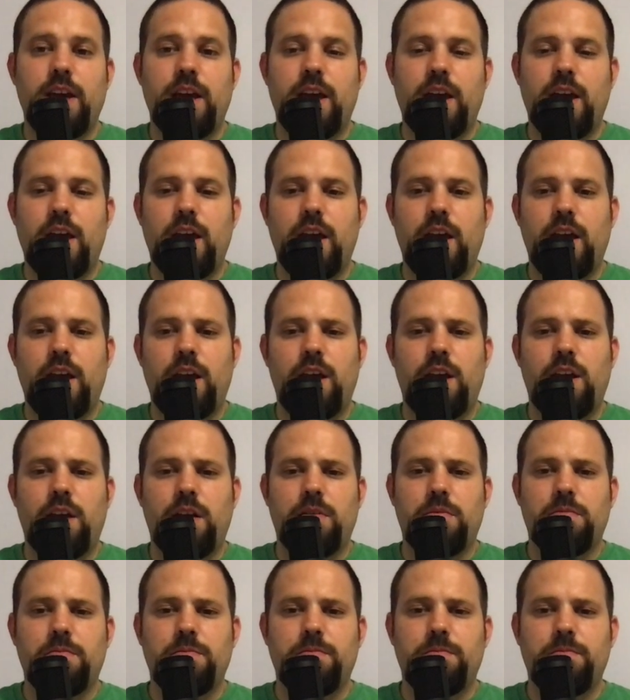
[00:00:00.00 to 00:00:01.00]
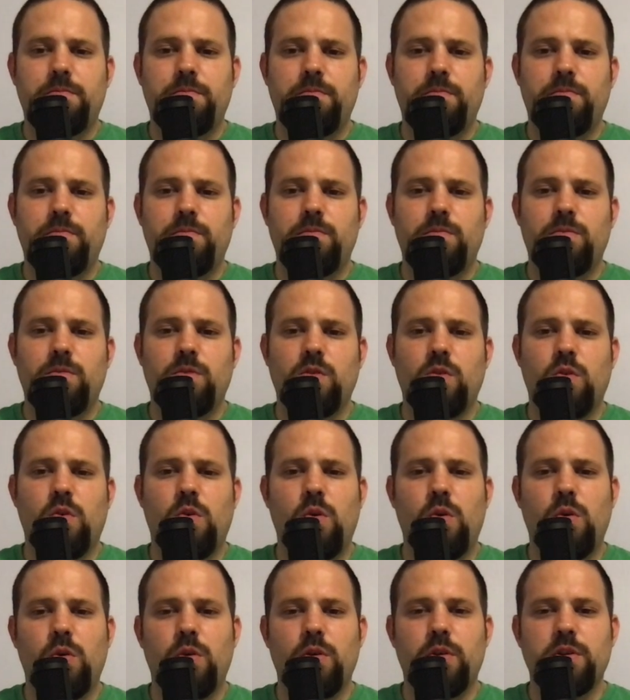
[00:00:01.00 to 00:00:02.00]
And,
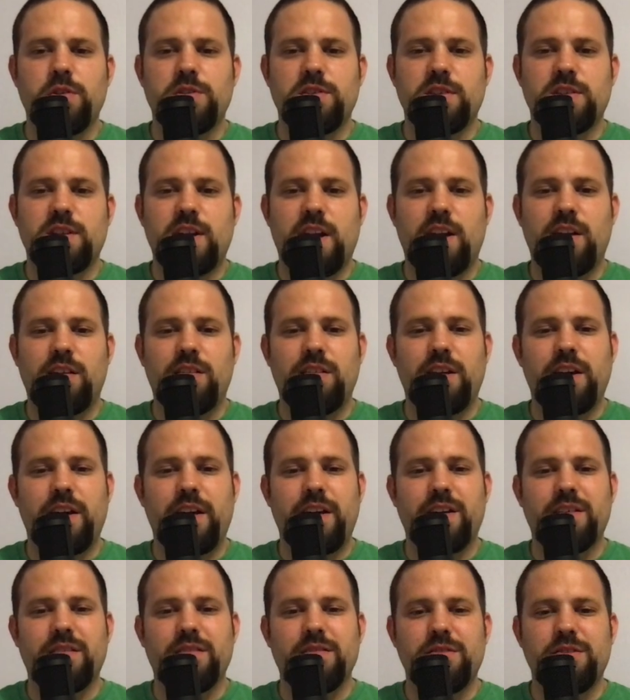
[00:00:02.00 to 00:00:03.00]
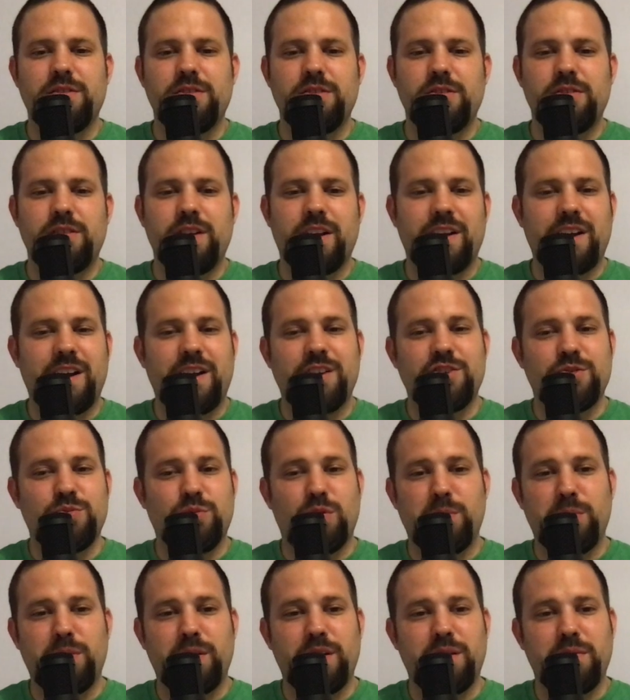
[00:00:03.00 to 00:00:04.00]
or is this kind of like, dude, I kind of just
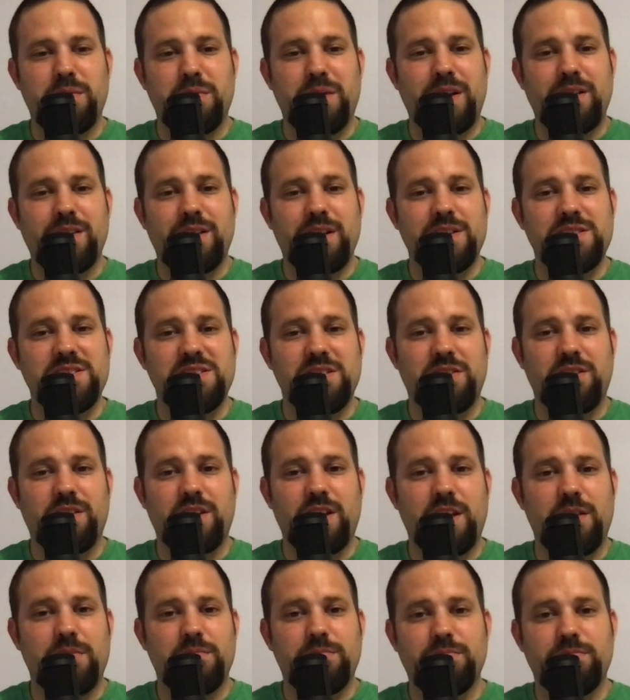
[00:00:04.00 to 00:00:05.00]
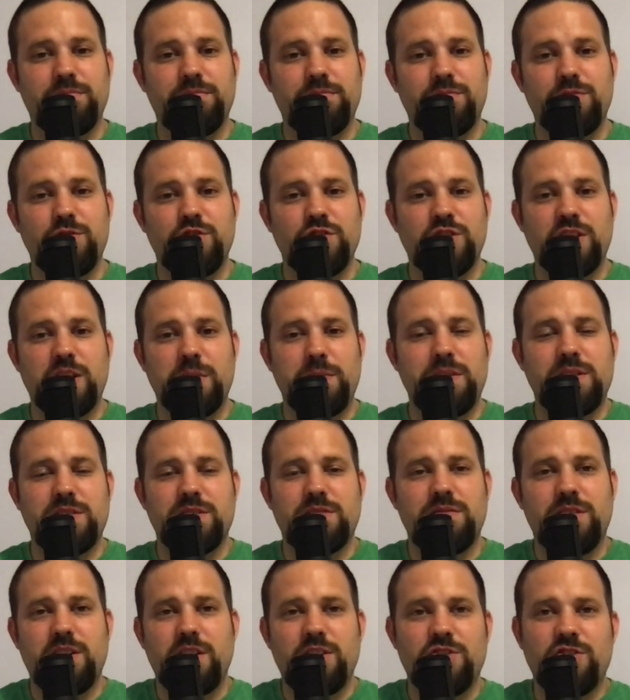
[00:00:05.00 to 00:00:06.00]
want to play a mainline Zelda game. Just give
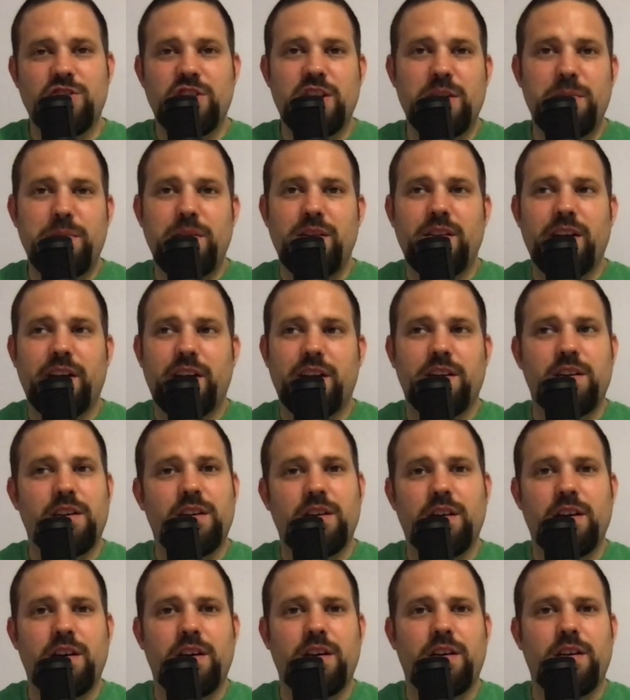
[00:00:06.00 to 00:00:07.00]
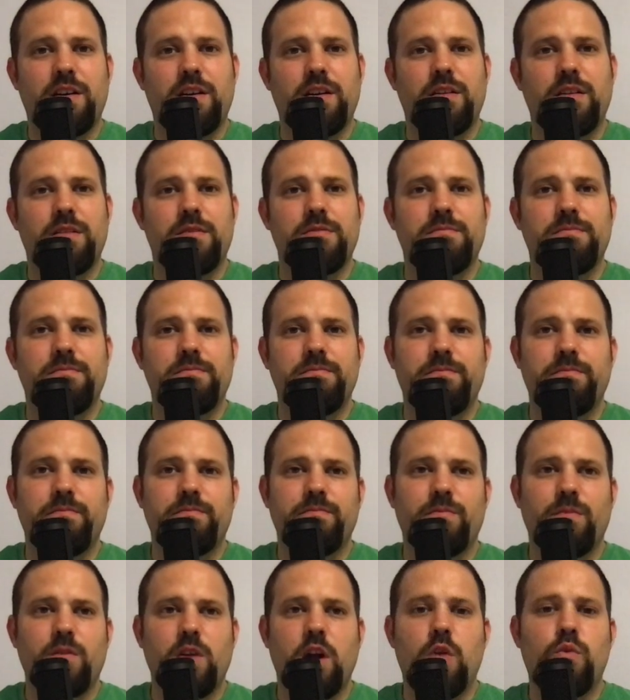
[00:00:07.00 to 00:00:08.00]
me like a
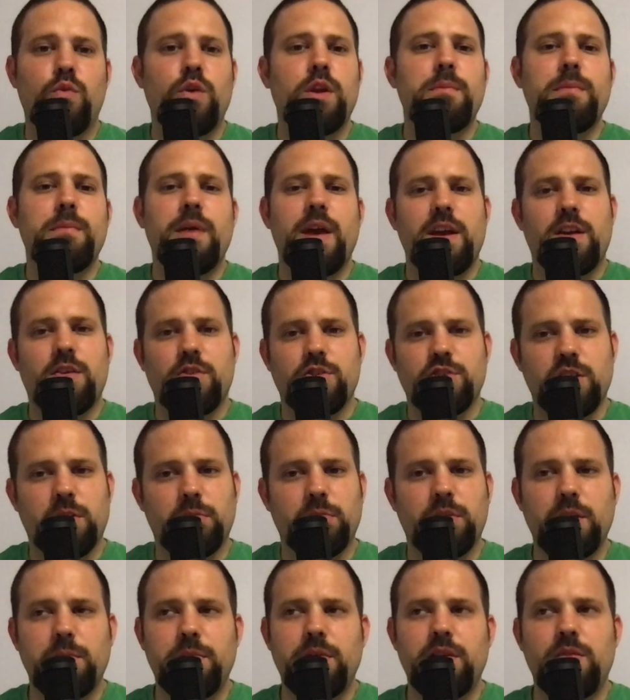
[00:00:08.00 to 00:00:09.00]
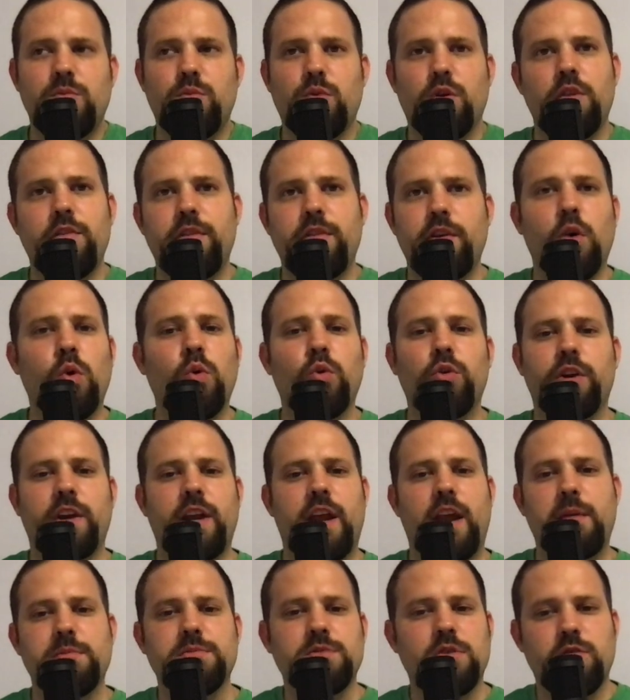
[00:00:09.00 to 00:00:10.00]
remake or something. Give me one of the older
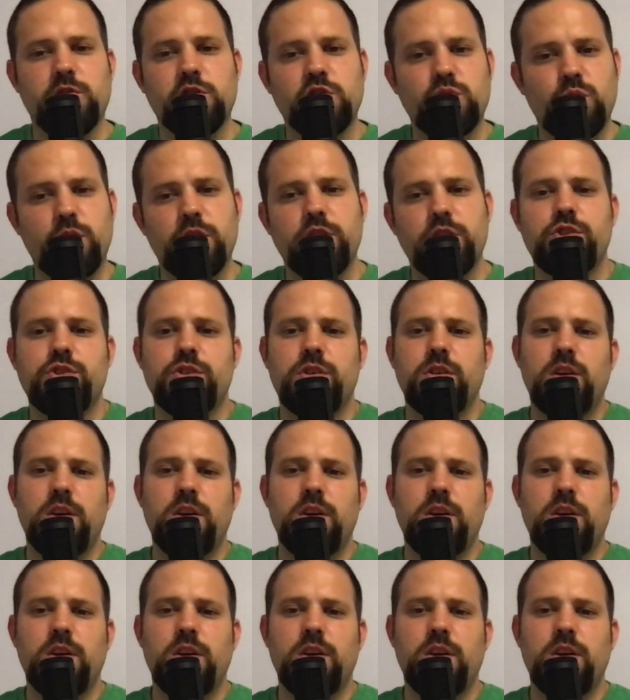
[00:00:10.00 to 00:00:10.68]
games on the Switch.